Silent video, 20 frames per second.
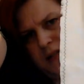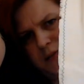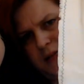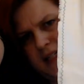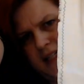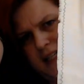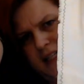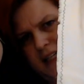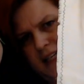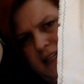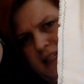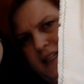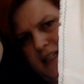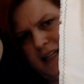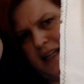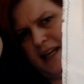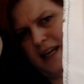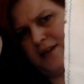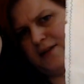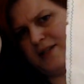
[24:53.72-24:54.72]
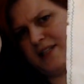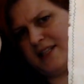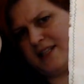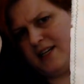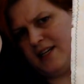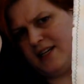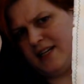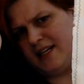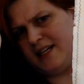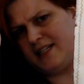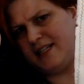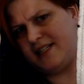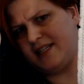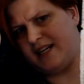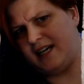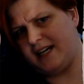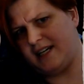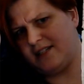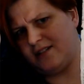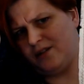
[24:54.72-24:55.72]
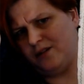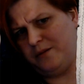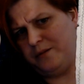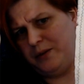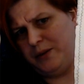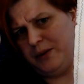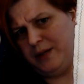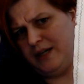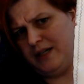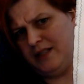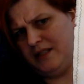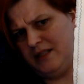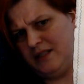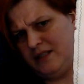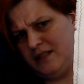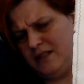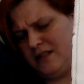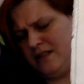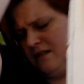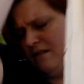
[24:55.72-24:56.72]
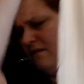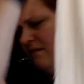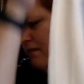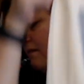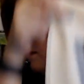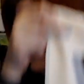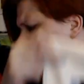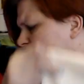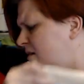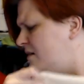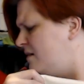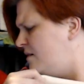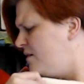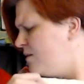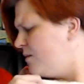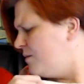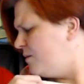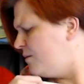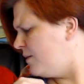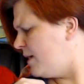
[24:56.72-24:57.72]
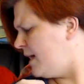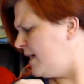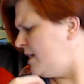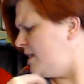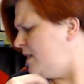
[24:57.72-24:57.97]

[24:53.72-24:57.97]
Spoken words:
in this. I think it was 36 or more. Right?